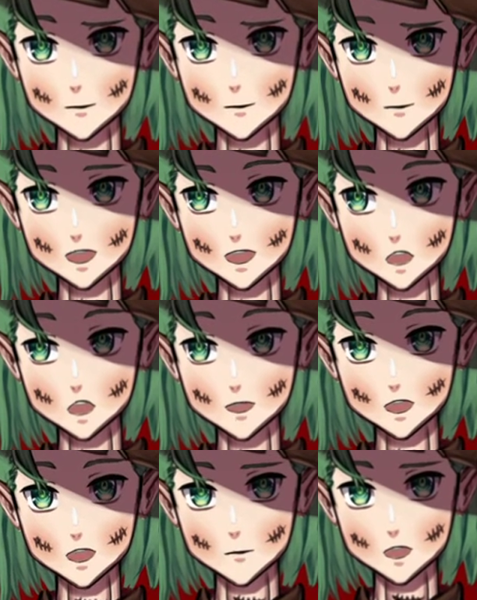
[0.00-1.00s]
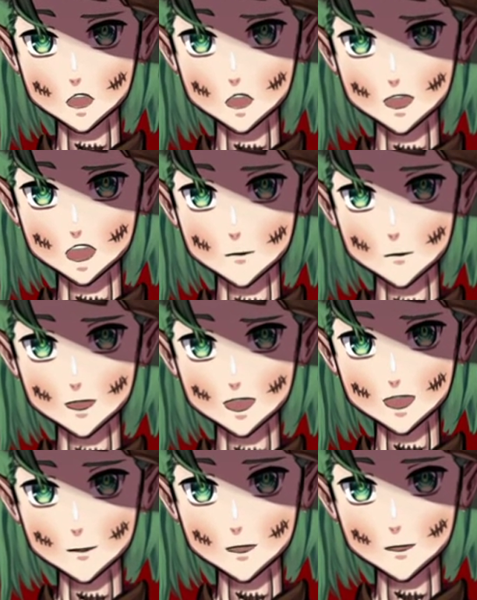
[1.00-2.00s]
each of the
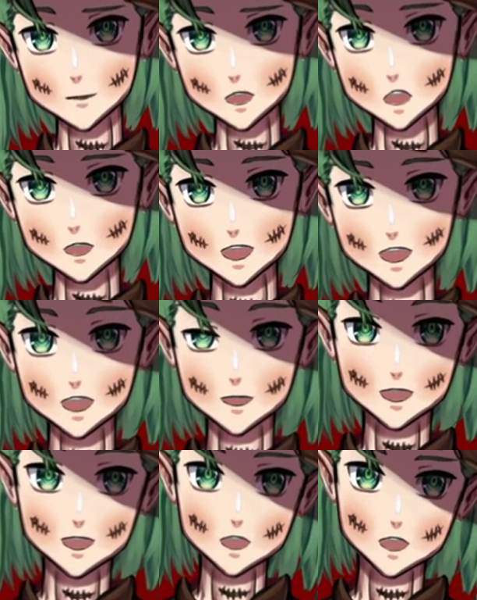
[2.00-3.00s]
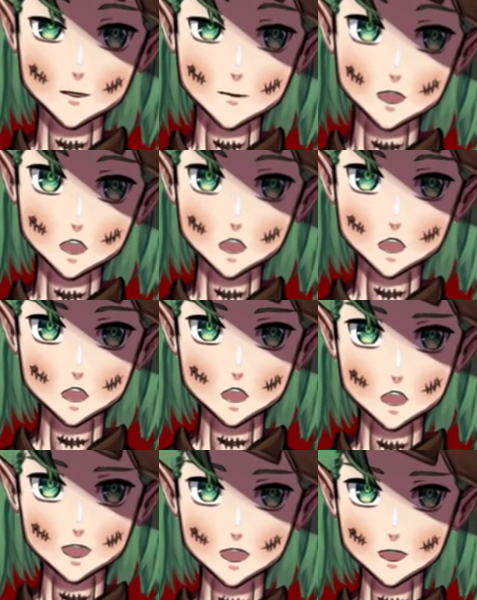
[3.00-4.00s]
there's the huge
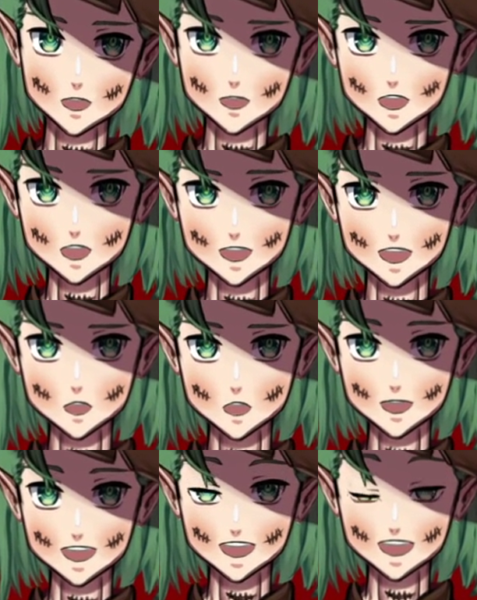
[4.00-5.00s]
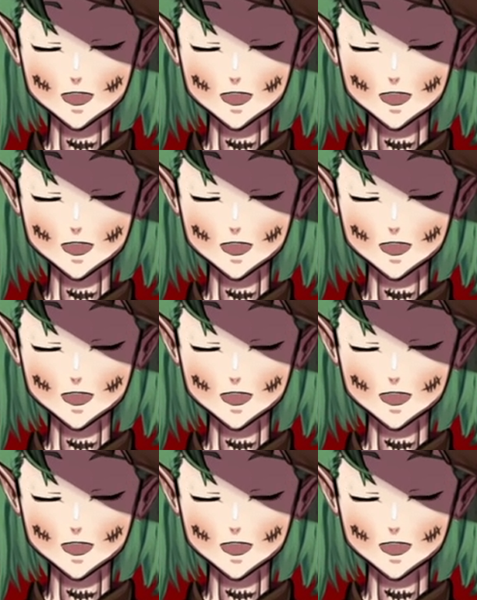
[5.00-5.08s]
overworld of the sky,